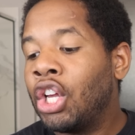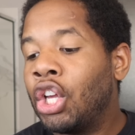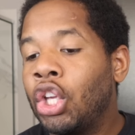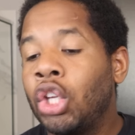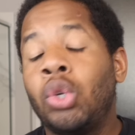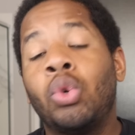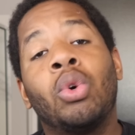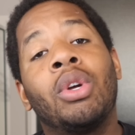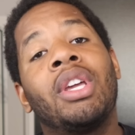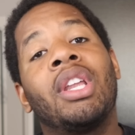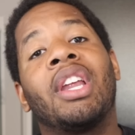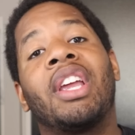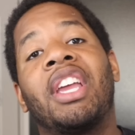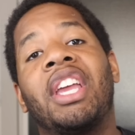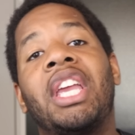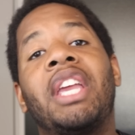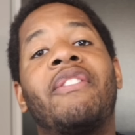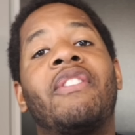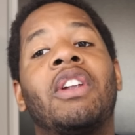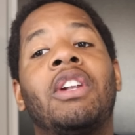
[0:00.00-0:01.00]
you'll get an
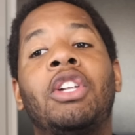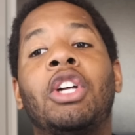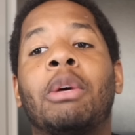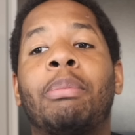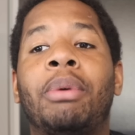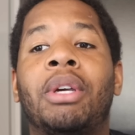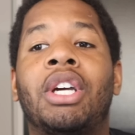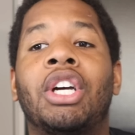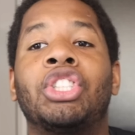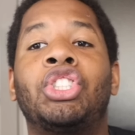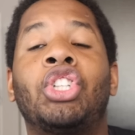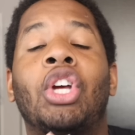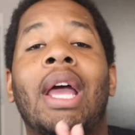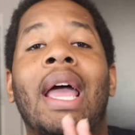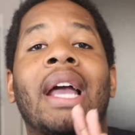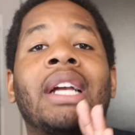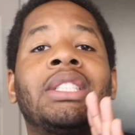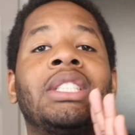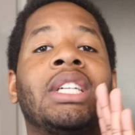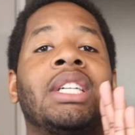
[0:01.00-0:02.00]
even look because you're
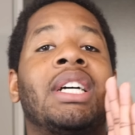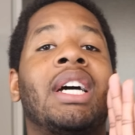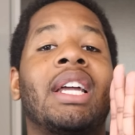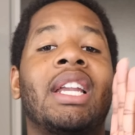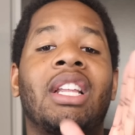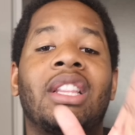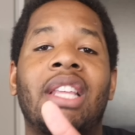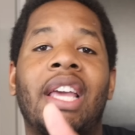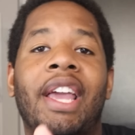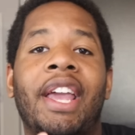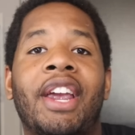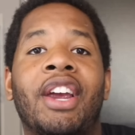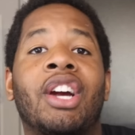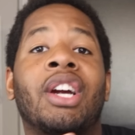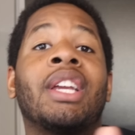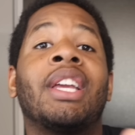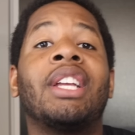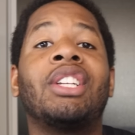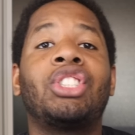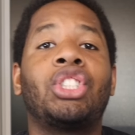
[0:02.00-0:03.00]
actually cutting the hair
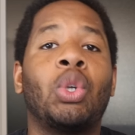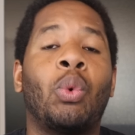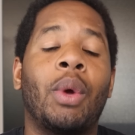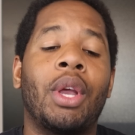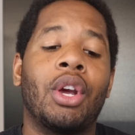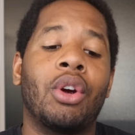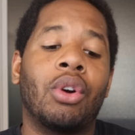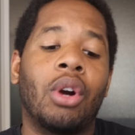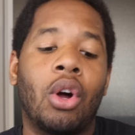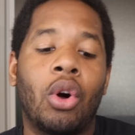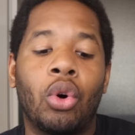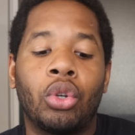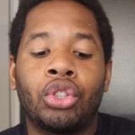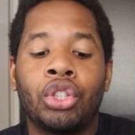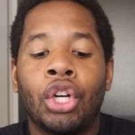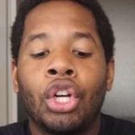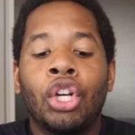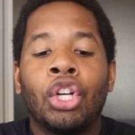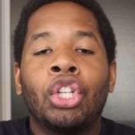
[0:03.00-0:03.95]
against the way it grows,